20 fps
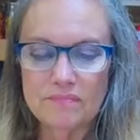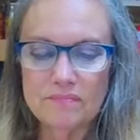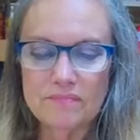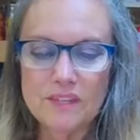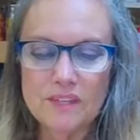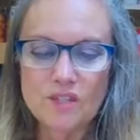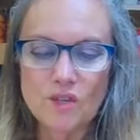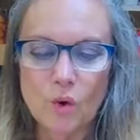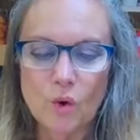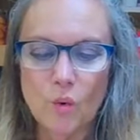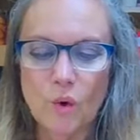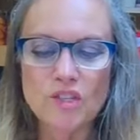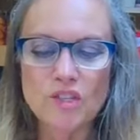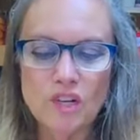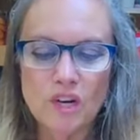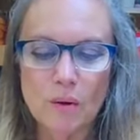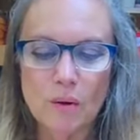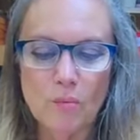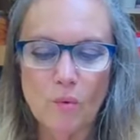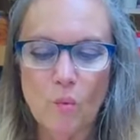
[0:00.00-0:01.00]
so
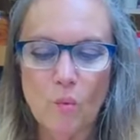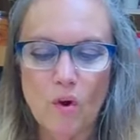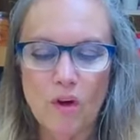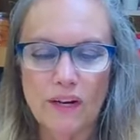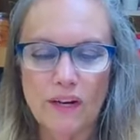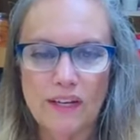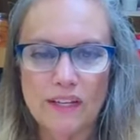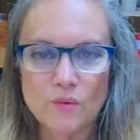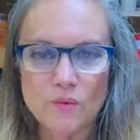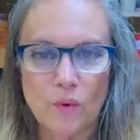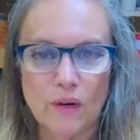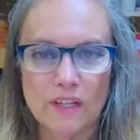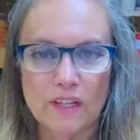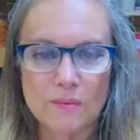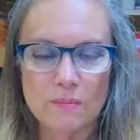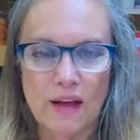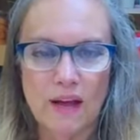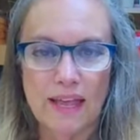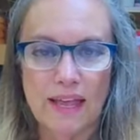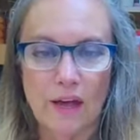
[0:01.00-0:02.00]
question number one is what is
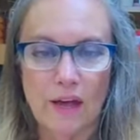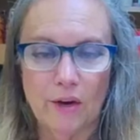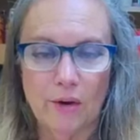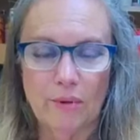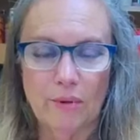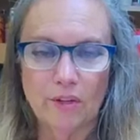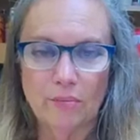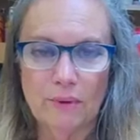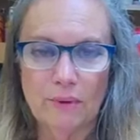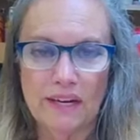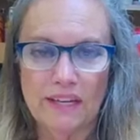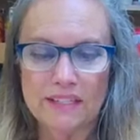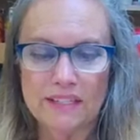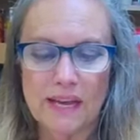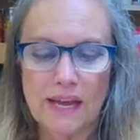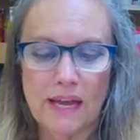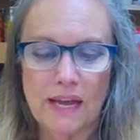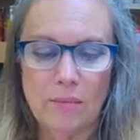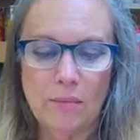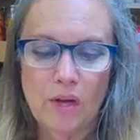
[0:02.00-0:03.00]
my accountability's
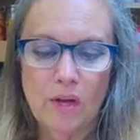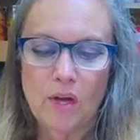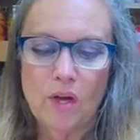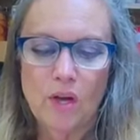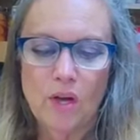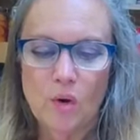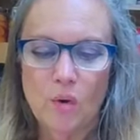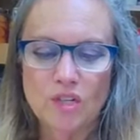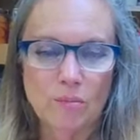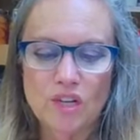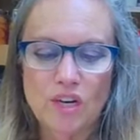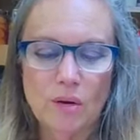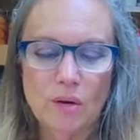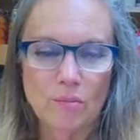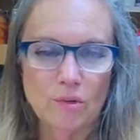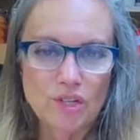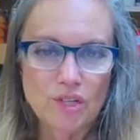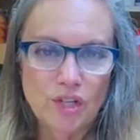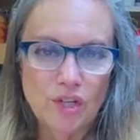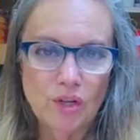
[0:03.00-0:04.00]
name question
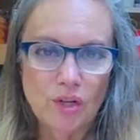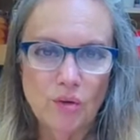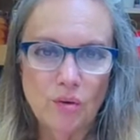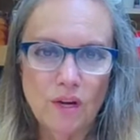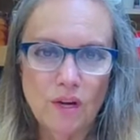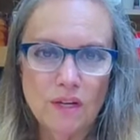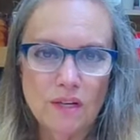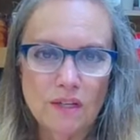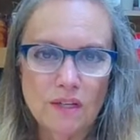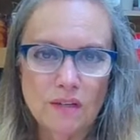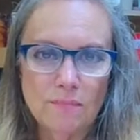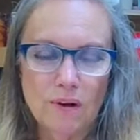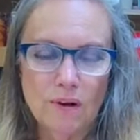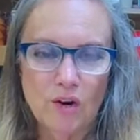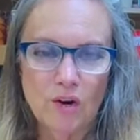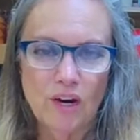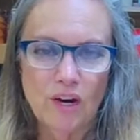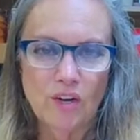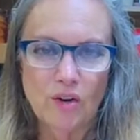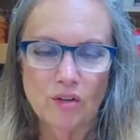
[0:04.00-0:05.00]
number two my
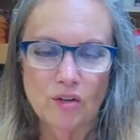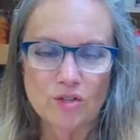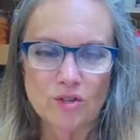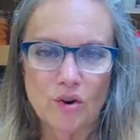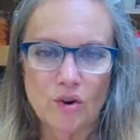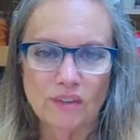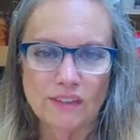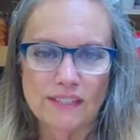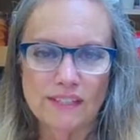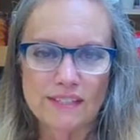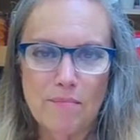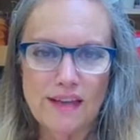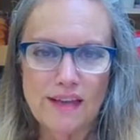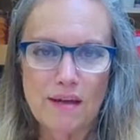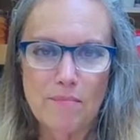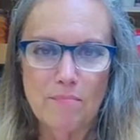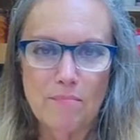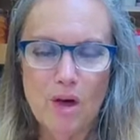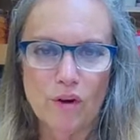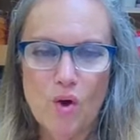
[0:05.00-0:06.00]
granddaughters are Alyssa
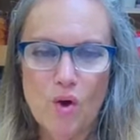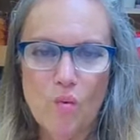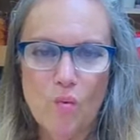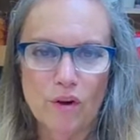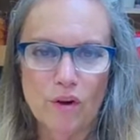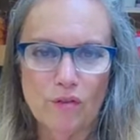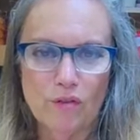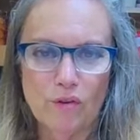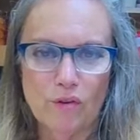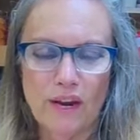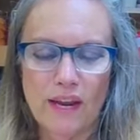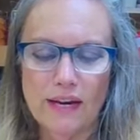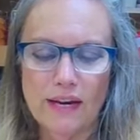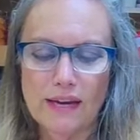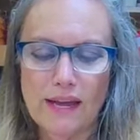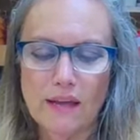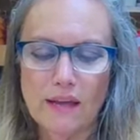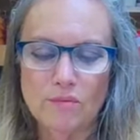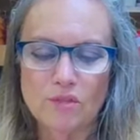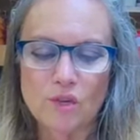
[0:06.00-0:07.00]
and Bo. What are their
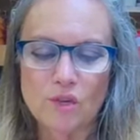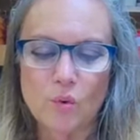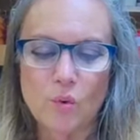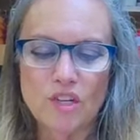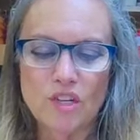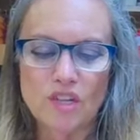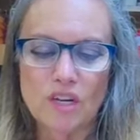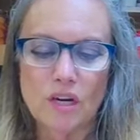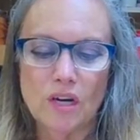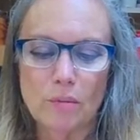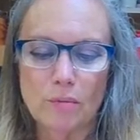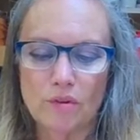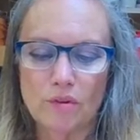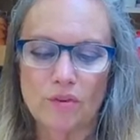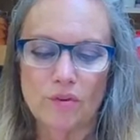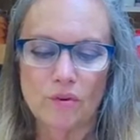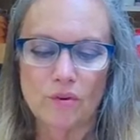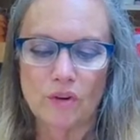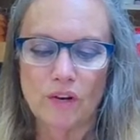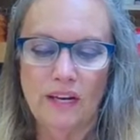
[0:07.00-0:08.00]
nicknames? Question number
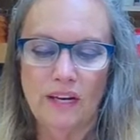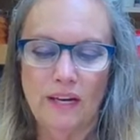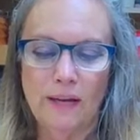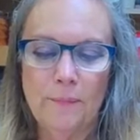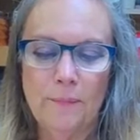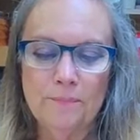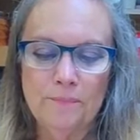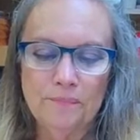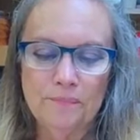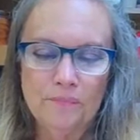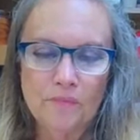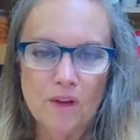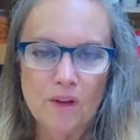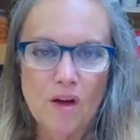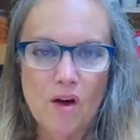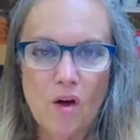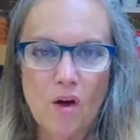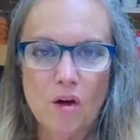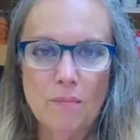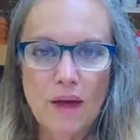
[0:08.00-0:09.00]
three
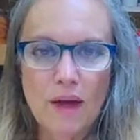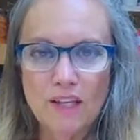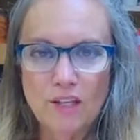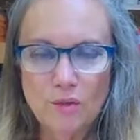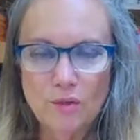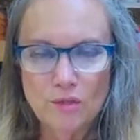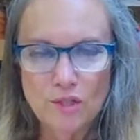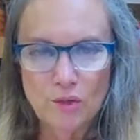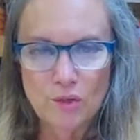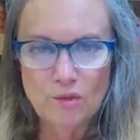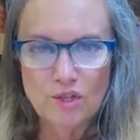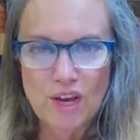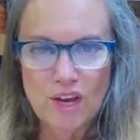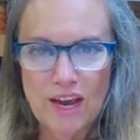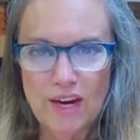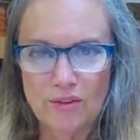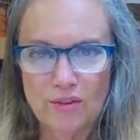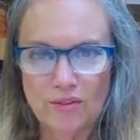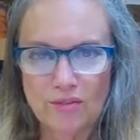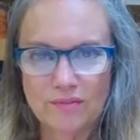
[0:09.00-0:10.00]
on my YouTube
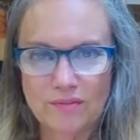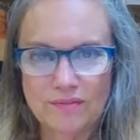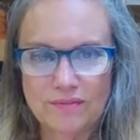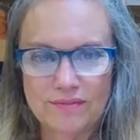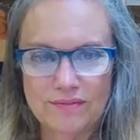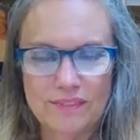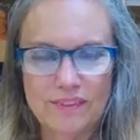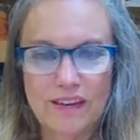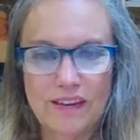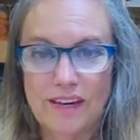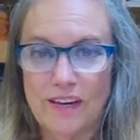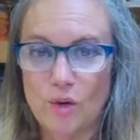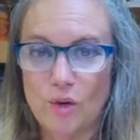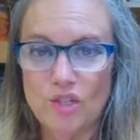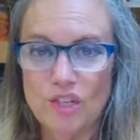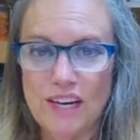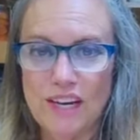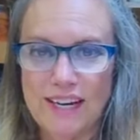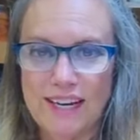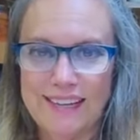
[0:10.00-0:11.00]
channel, and no
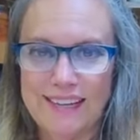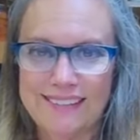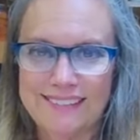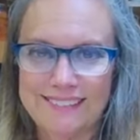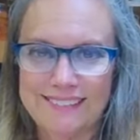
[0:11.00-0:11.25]
cheating.